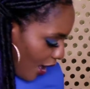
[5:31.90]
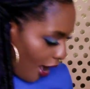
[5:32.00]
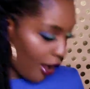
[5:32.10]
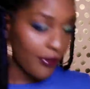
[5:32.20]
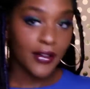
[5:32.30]

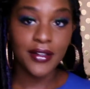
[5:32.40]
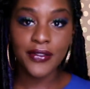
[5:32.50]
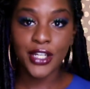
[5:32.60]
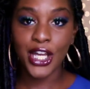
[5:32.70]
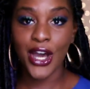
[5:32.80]
Off
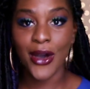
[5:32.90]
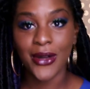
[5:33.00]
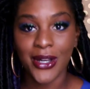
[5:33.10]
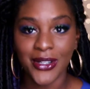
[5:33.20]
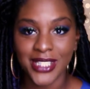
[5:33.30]
of
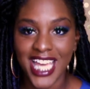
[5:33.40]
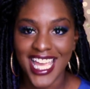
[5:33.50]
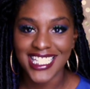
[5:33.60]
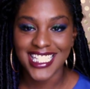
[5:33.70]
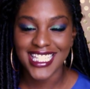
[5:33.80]
Xoxo
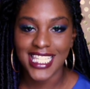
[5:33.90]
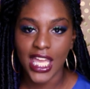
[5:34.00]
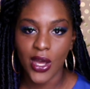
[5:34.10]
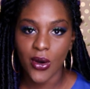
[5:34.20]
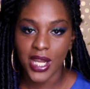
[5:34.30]
lashes and
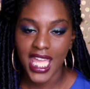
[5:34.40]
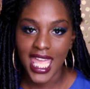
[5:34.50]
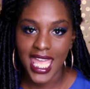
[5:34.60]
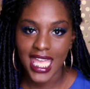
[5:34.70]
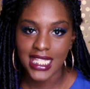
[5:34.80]
going
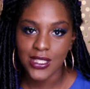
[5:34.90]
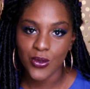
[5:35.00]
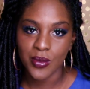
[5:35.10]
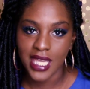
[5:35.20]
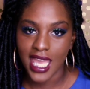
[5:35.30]
ahead into
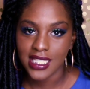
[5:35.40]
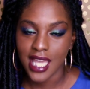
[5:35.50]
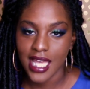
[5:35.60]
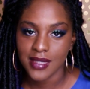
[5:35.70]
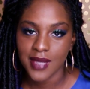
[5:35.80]
BH
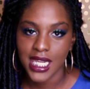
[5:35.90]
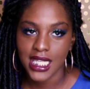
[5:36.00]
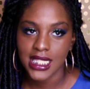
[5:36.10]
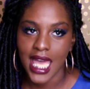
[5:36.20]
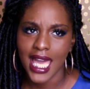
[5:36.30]

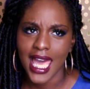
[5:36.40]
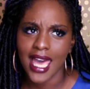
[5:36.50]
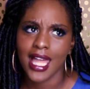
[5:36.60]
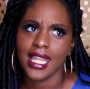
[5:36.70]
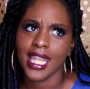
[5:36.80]
Cosmetics, I
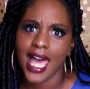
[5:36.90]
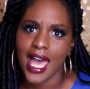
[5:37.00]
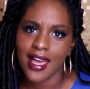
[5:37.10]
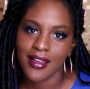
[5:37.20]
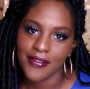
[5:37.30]
got a
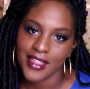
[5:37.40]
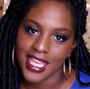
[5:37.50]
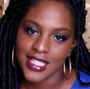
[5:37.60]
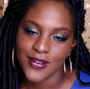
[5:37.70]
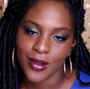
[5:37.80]
lot of
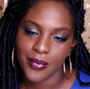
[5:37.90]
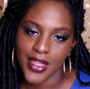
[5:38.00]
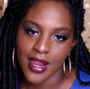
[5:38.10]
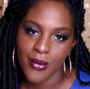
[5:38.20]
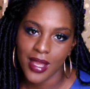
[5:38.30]
things from
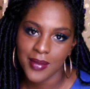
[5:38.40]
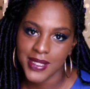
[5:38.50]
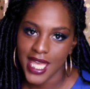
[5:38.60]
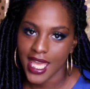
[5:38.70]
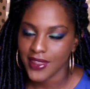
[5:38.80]
their
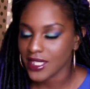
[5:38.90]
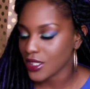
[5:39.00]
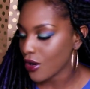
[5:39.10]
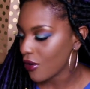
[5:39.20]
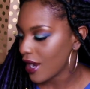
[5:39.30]
website this
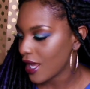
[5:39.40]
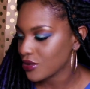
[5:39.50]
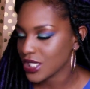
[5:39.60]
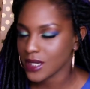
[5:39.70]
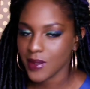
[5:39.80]
go around
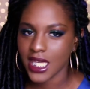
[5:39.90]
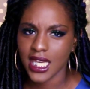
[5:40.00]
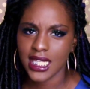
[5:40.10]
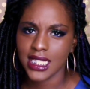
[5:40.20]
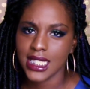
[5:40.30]
just
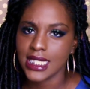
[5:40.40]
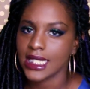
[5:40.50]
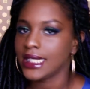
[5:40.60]
because